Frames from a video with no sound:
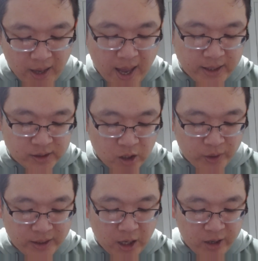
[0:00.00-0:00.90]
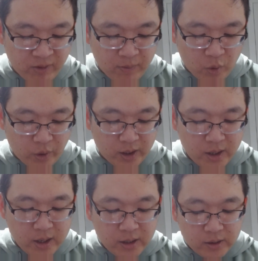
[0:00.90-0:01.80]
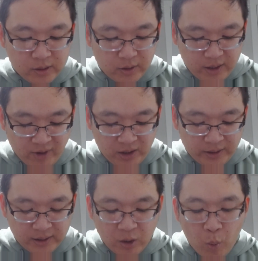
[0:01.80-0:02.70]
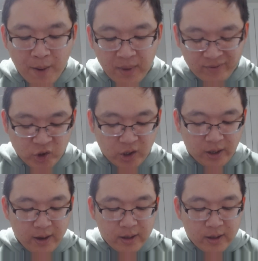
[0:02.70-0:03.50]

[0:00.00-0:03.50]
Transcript: and it's going down even more if I look at the 1 month chart.